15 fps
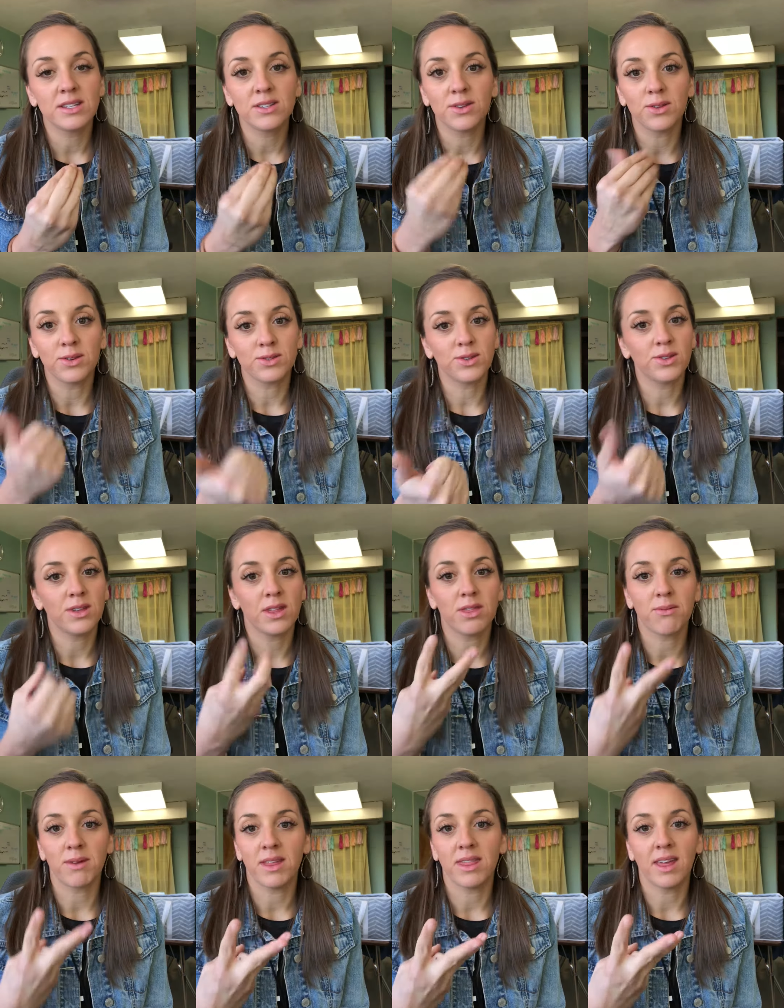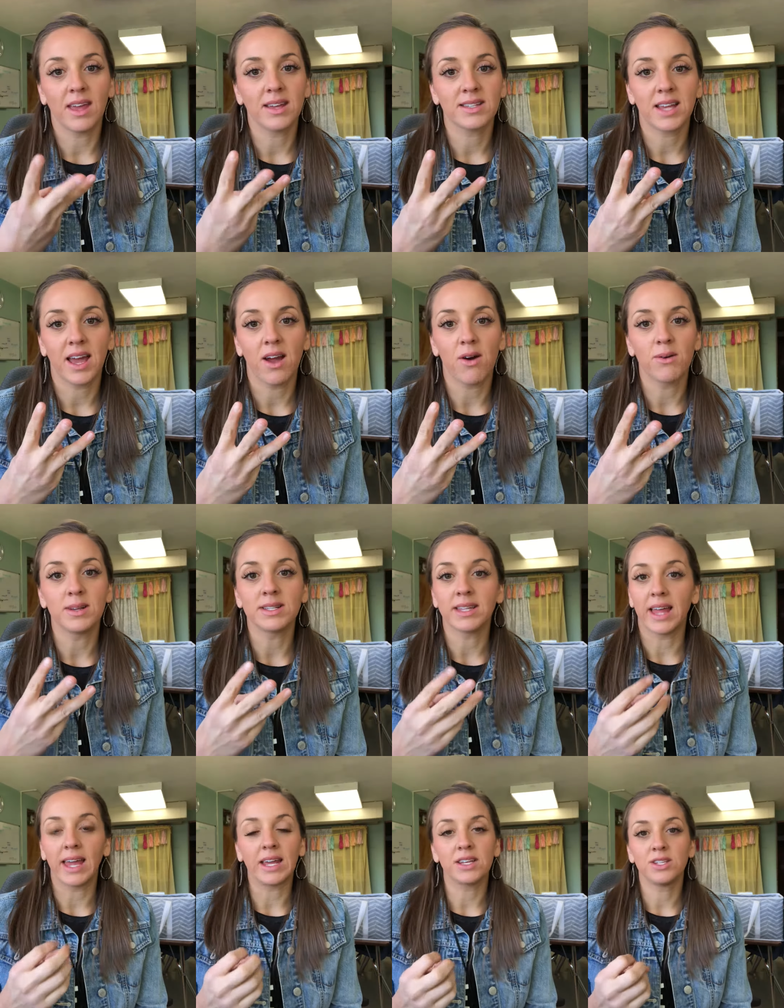So those are the three things I always
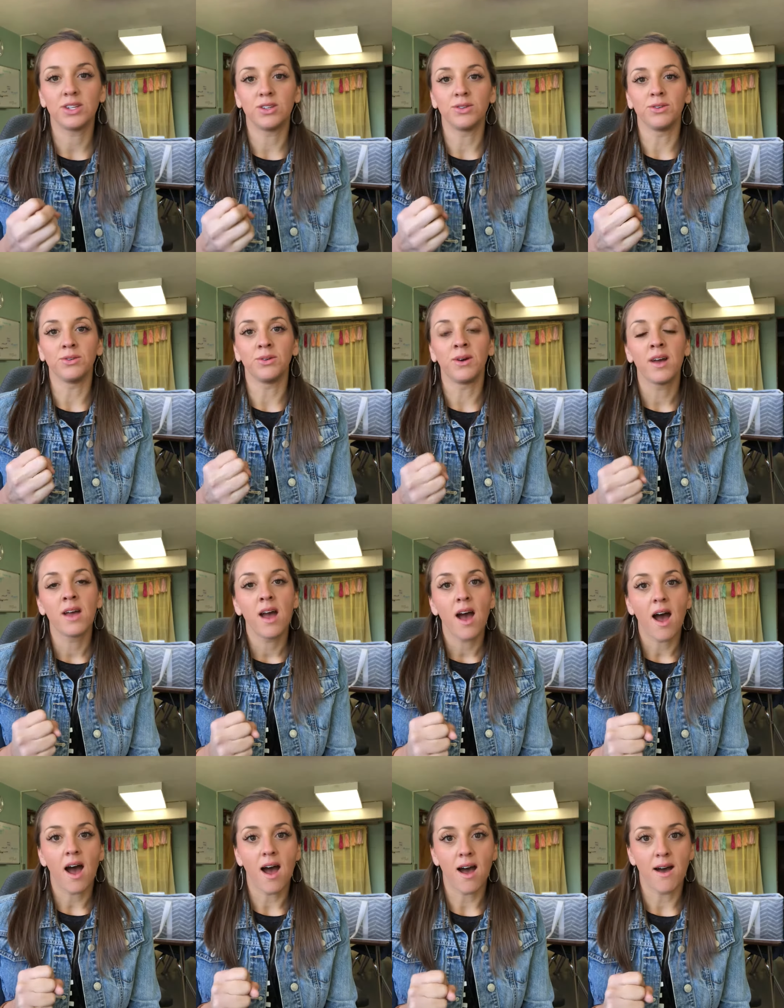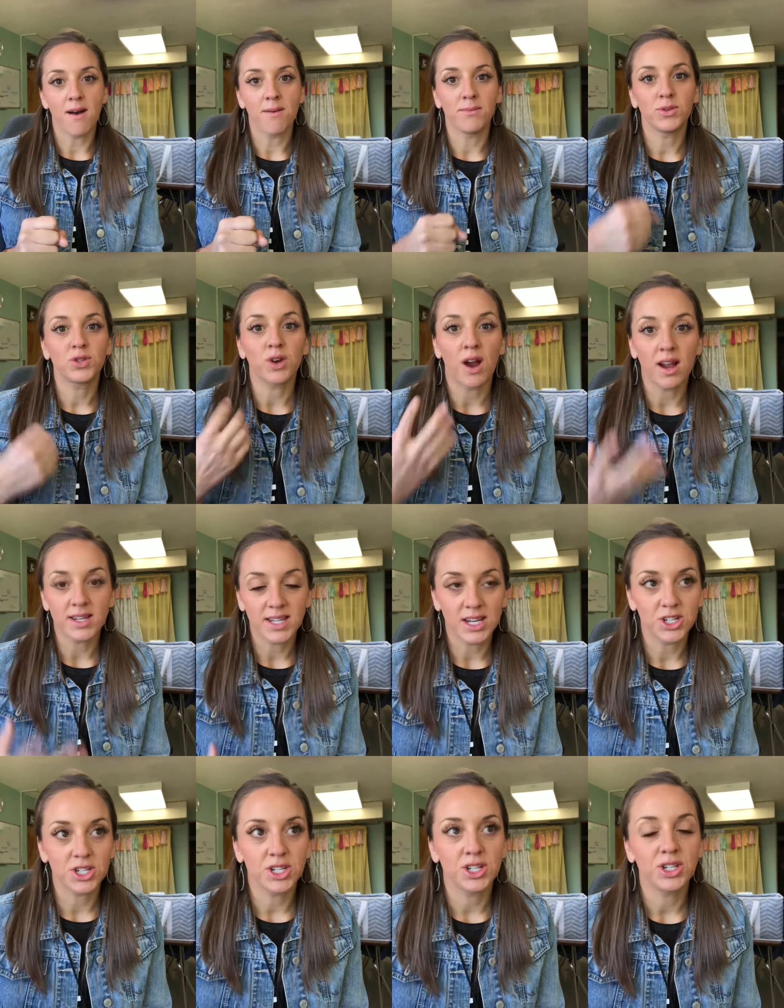like to um, draw
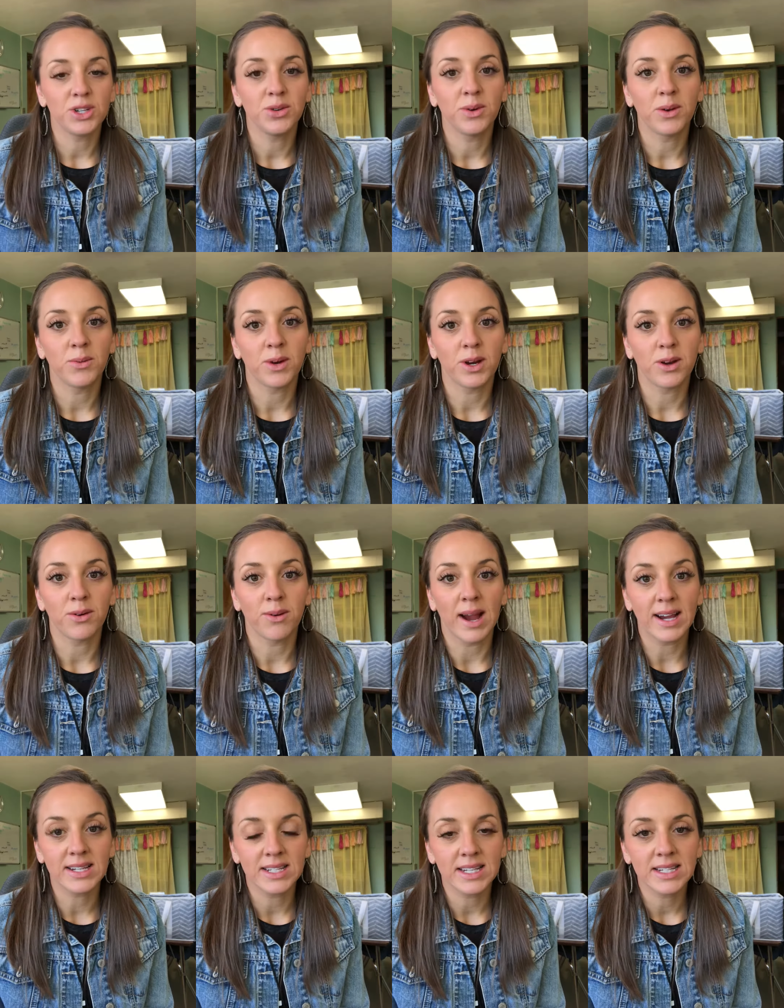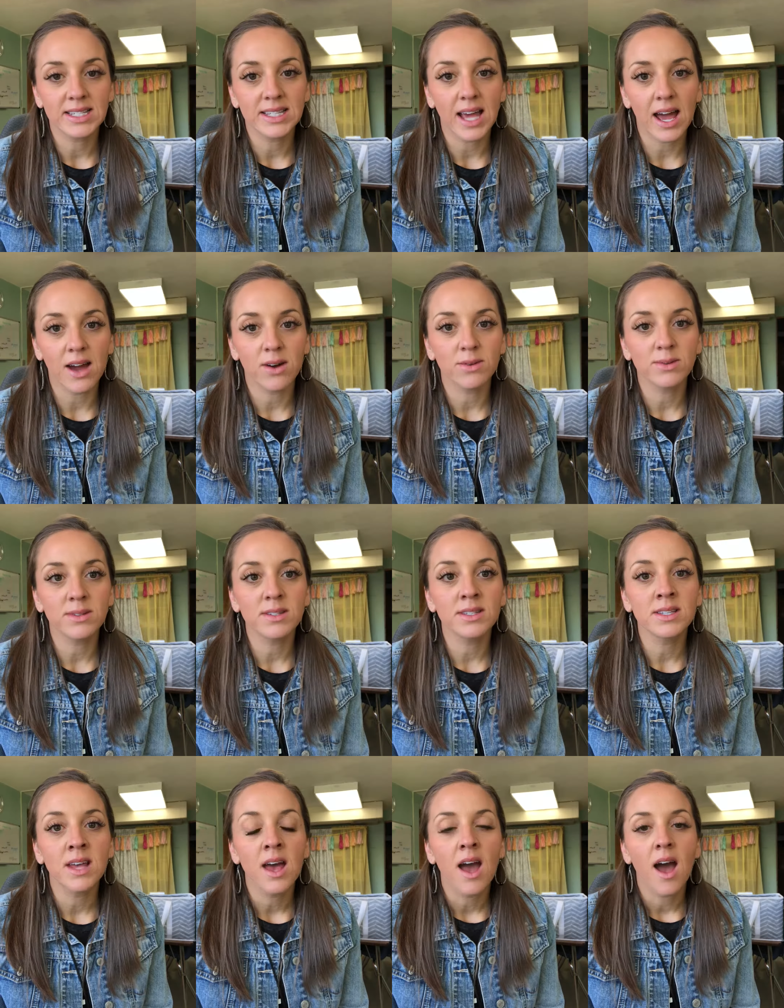attention to when we're correcting
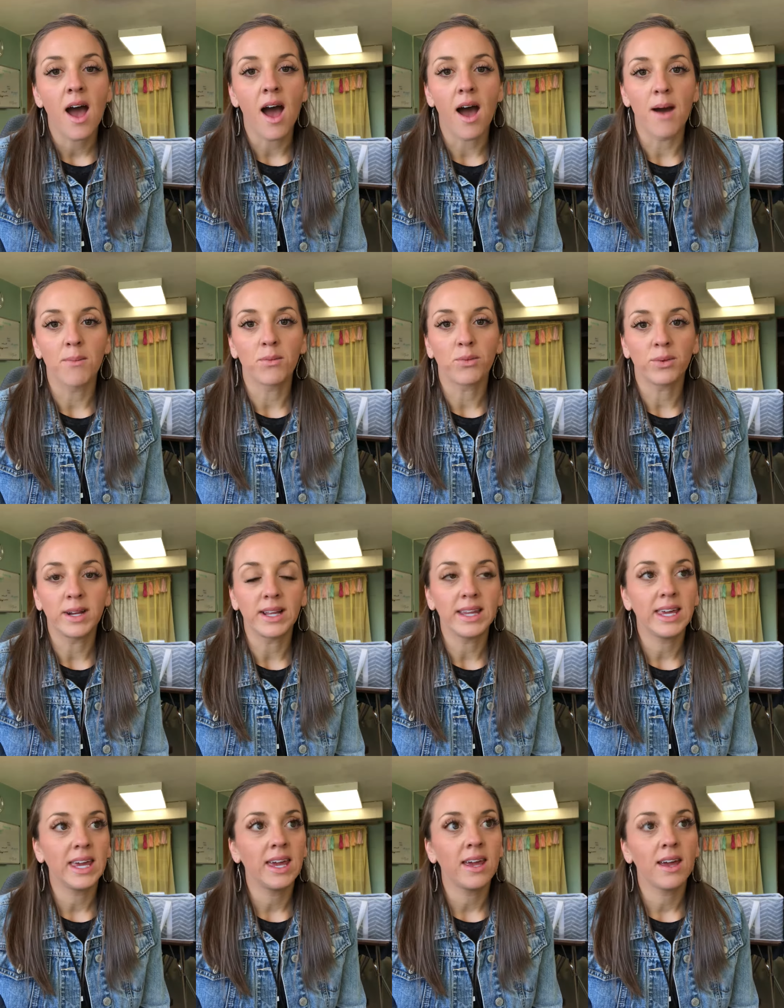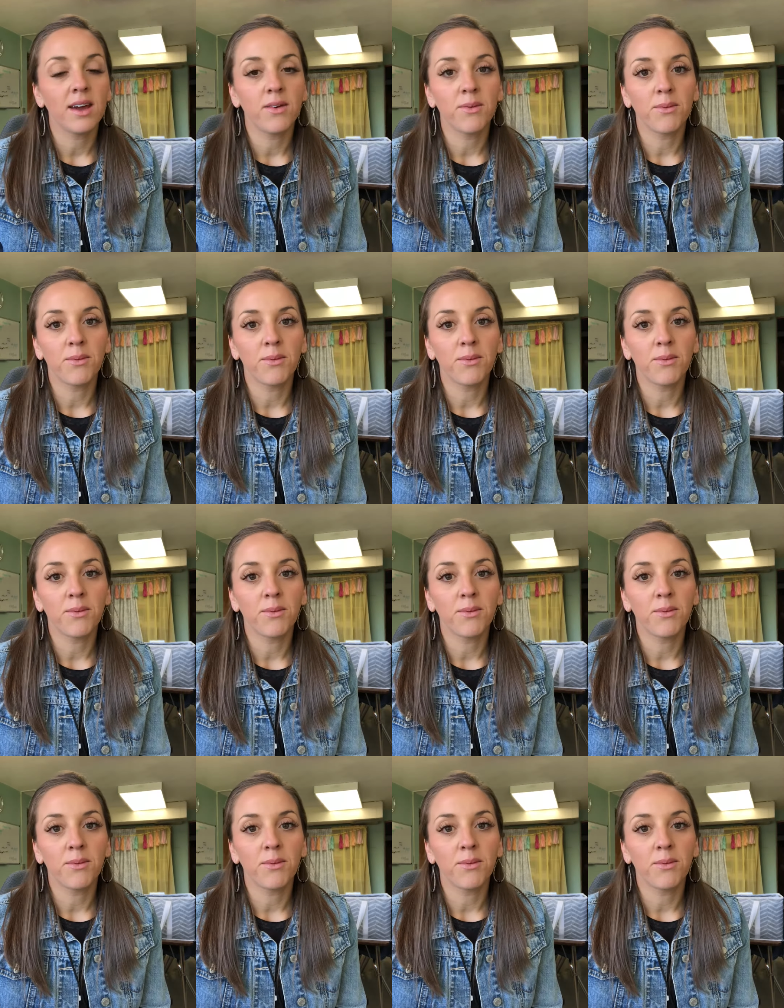sounds. Um, really,